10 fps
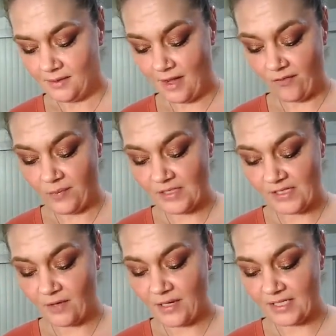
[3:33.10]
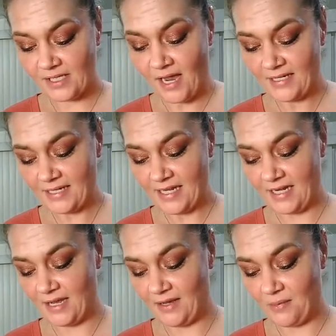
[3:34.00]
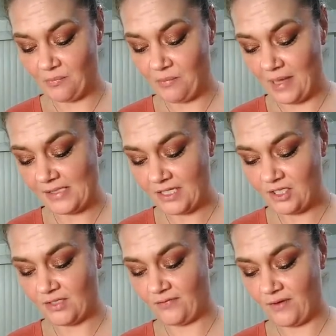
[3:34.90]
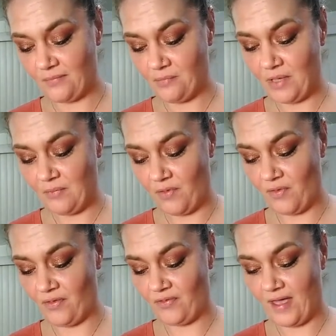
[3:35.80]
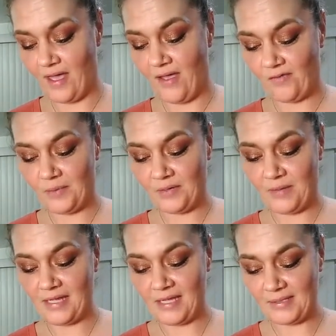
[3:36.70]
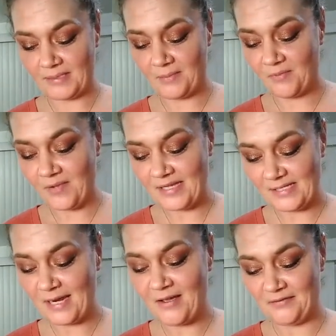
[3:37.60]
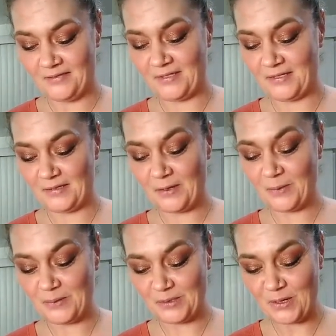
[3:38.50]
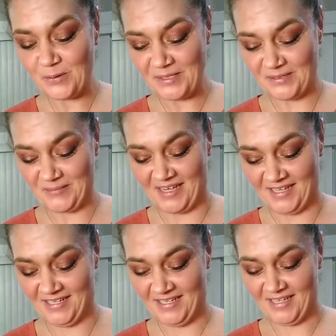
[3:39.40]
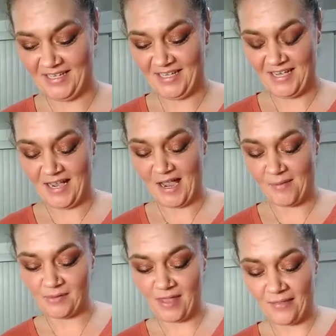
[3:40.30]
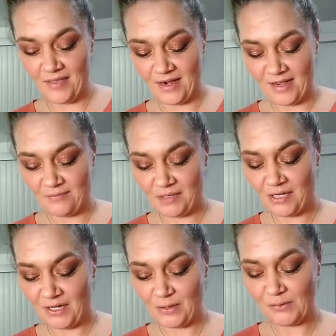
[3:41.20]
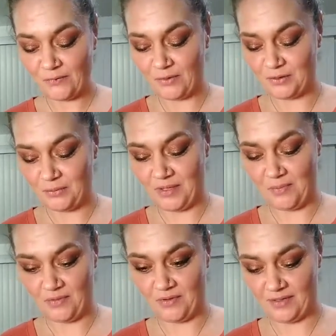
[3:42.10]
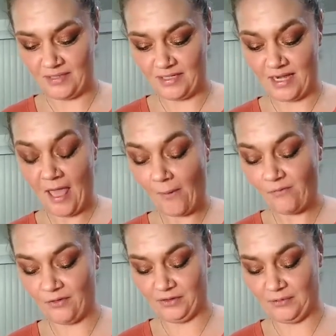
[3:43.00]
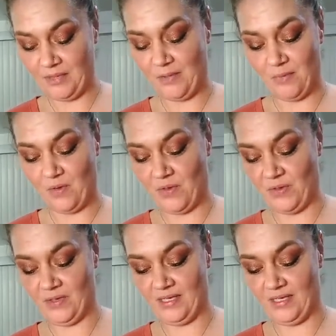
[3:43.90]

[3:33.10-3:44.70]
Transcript: I've been so excited getting messages from people that have been making some of my stuff. It so stokes me. I'm glad that I am being useful to people and helpful to people.